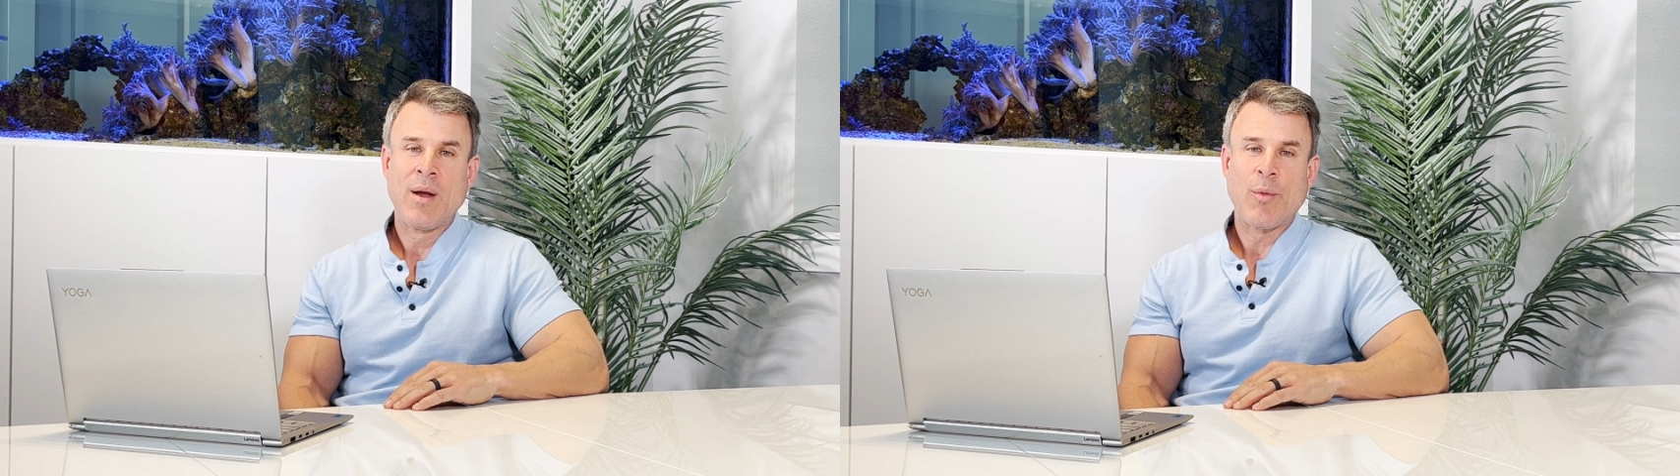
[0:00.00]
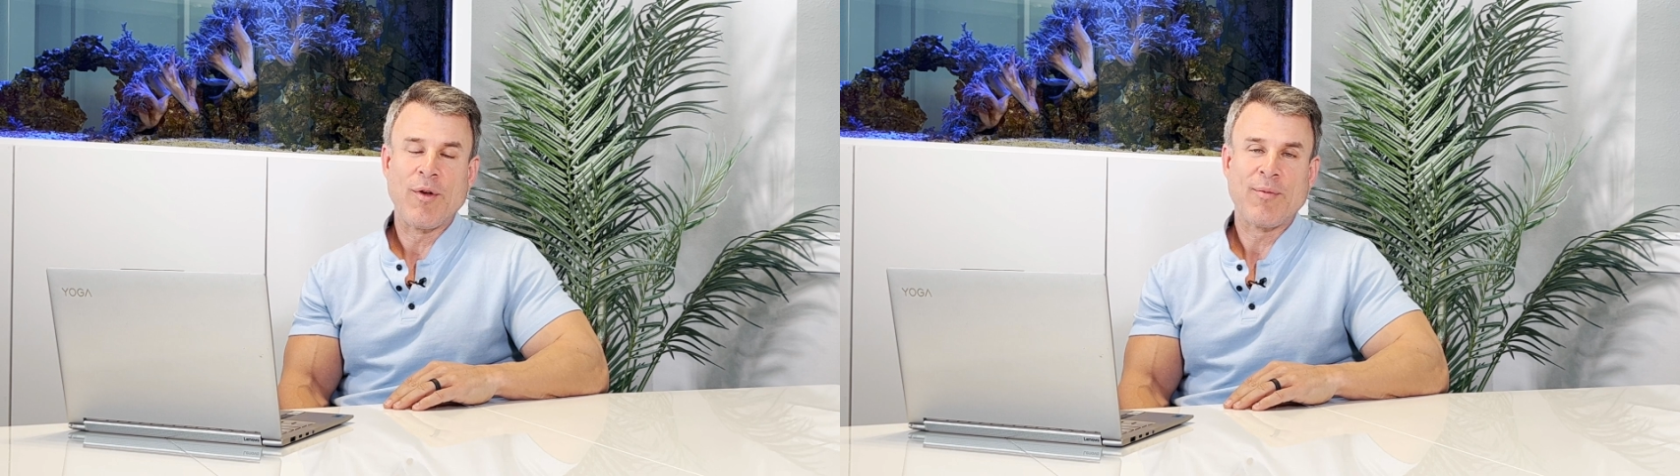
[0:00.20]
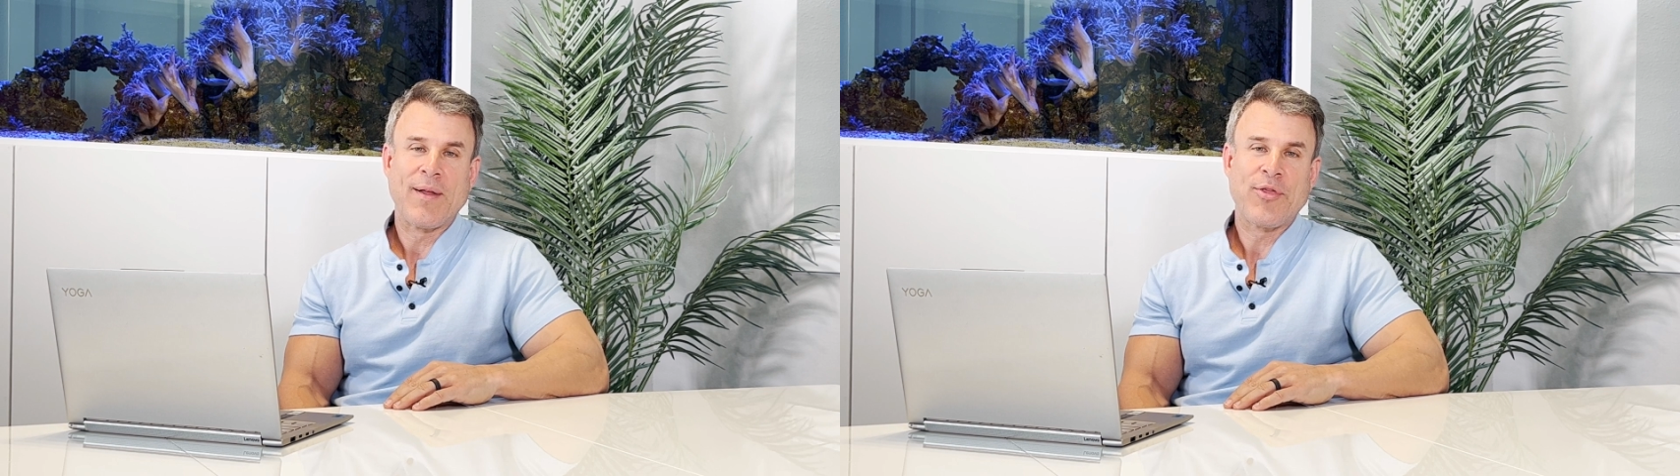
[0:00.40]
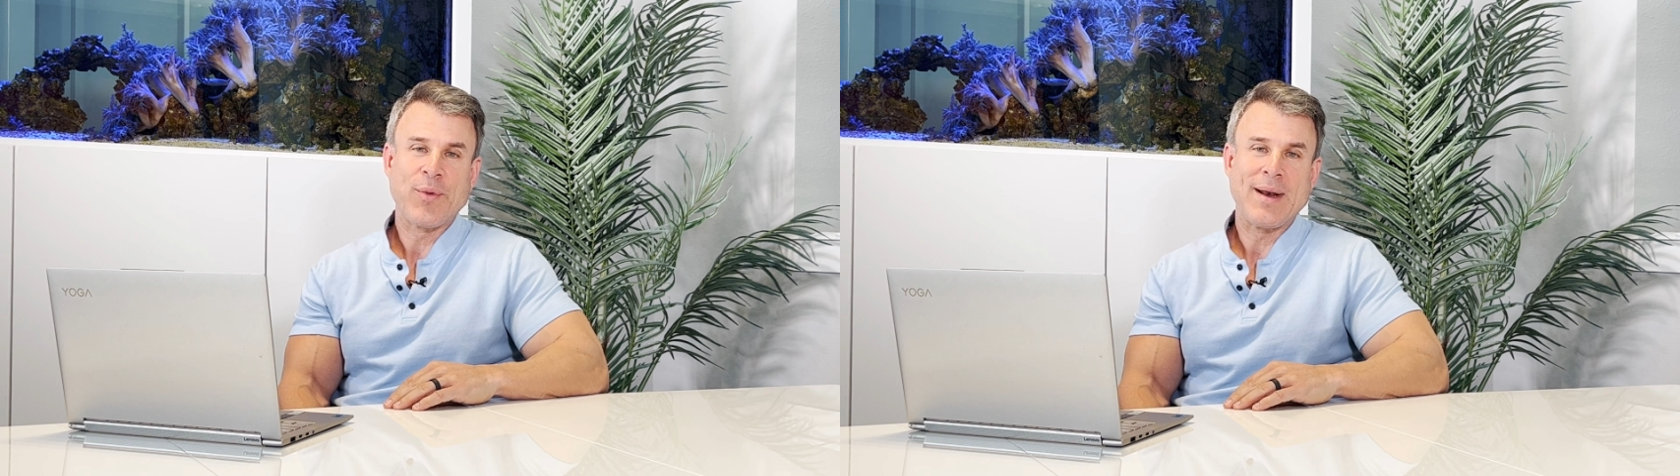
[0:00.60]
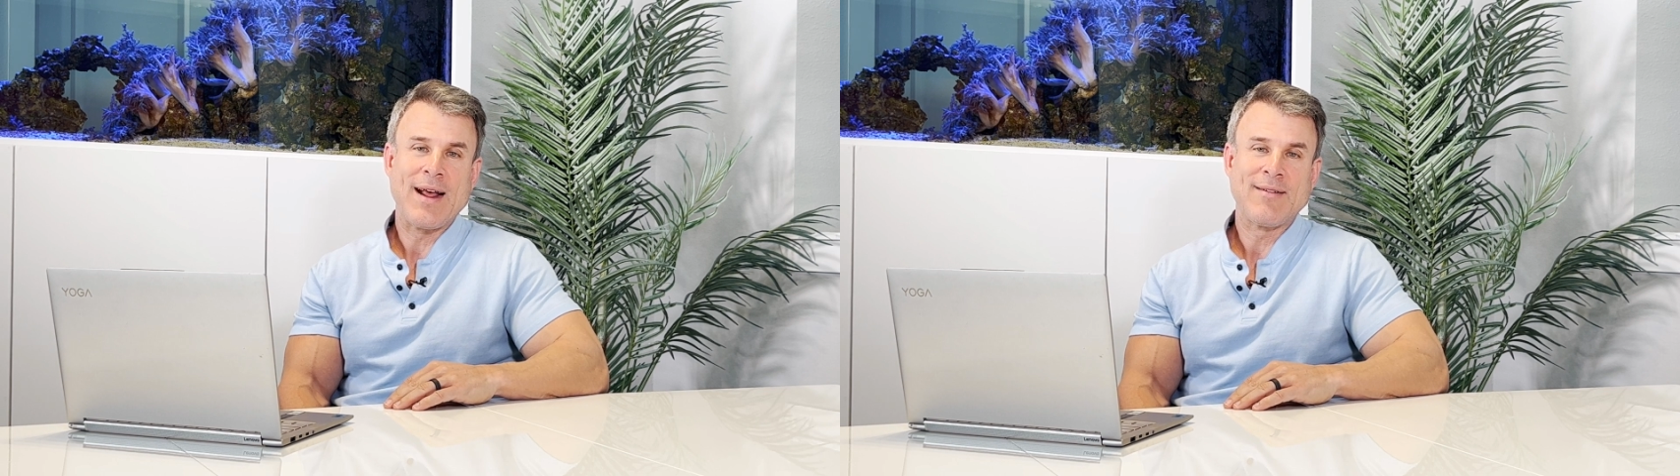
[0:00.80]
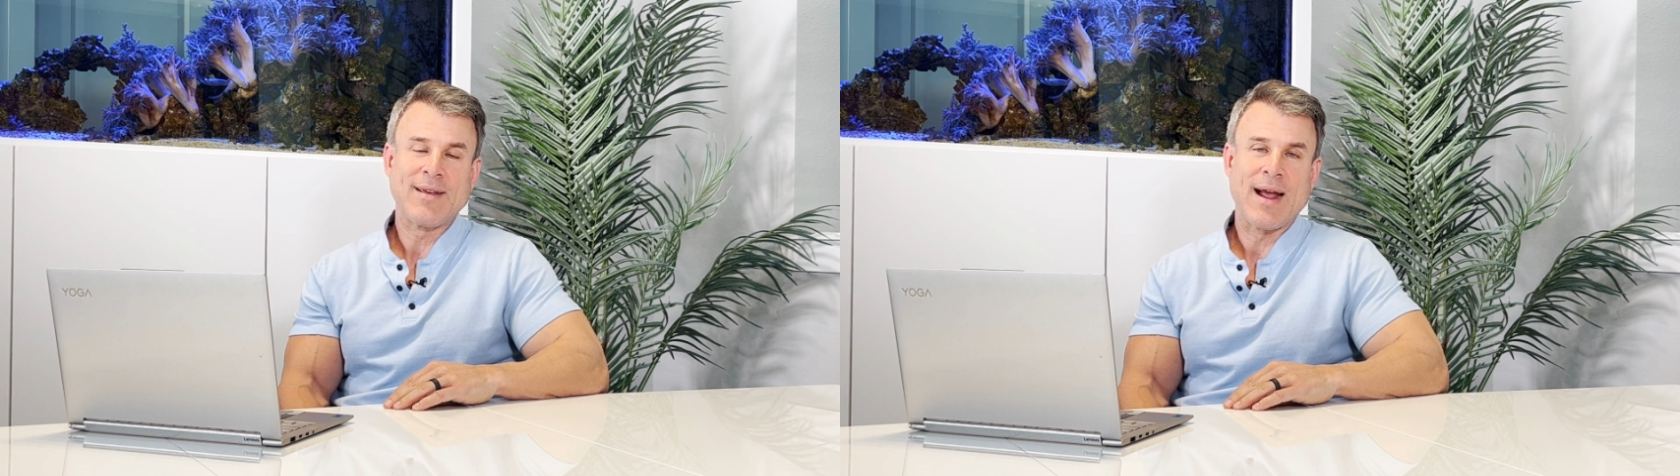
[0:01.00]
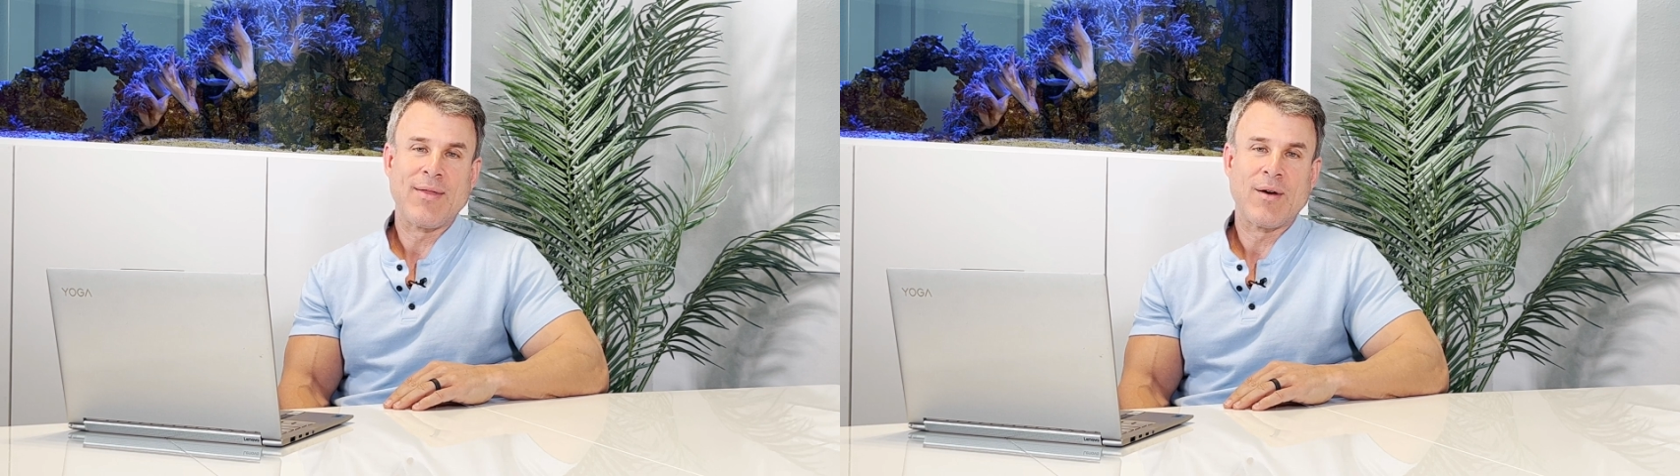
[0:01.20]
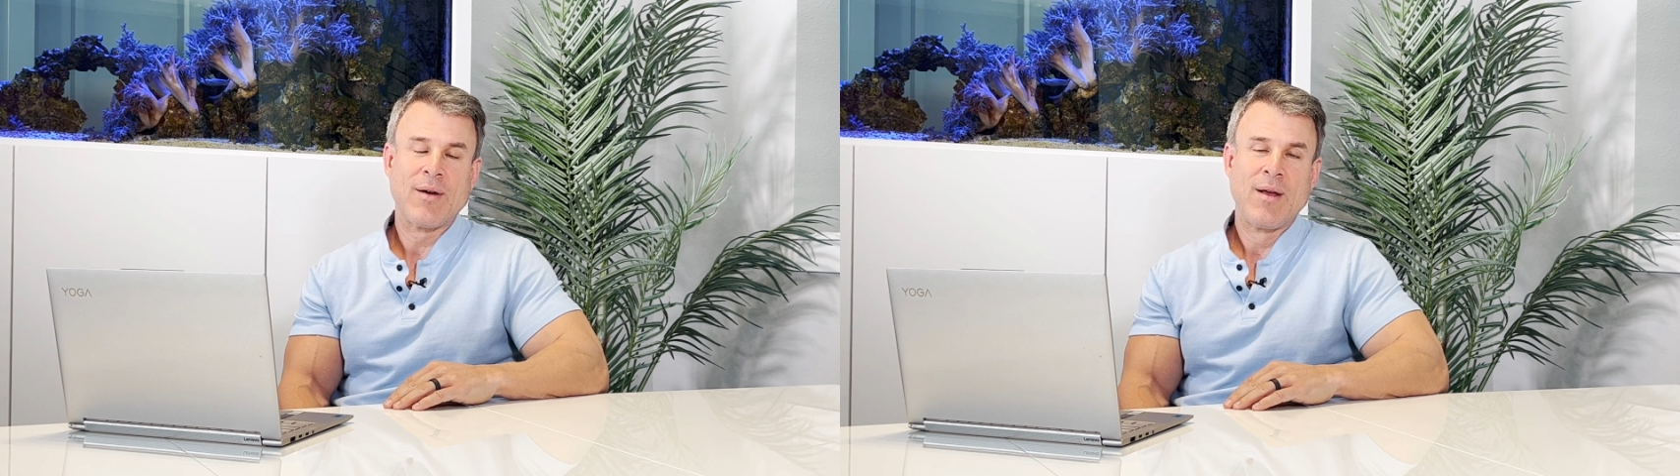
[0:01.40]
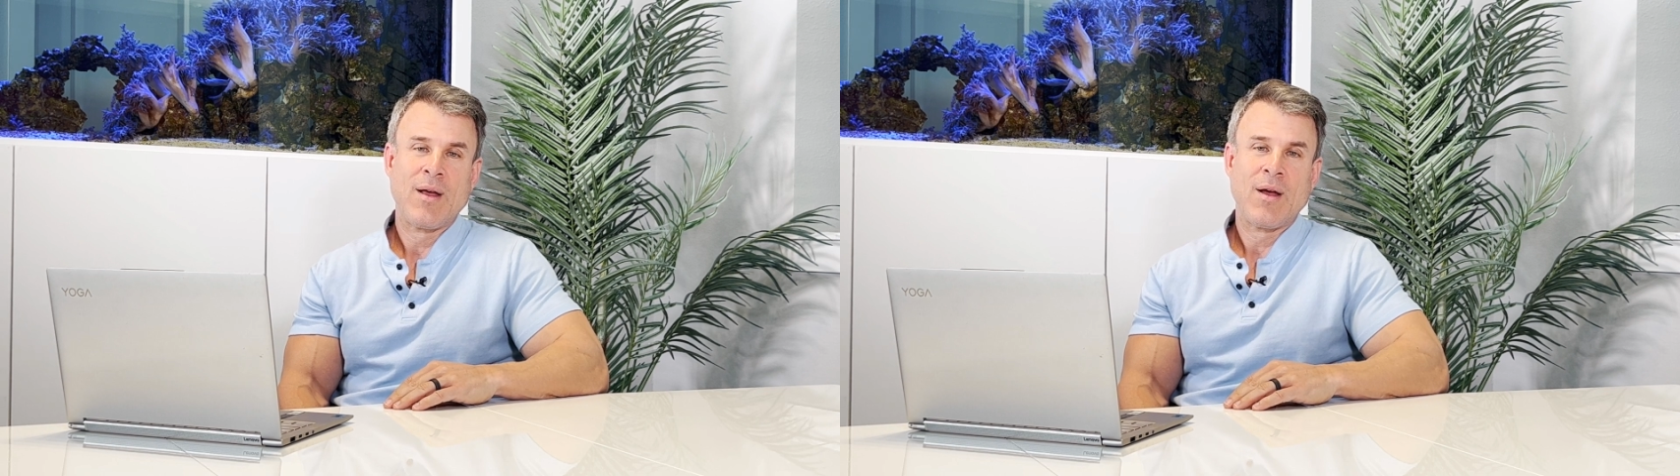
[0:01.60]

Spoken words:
where we spend 3 days together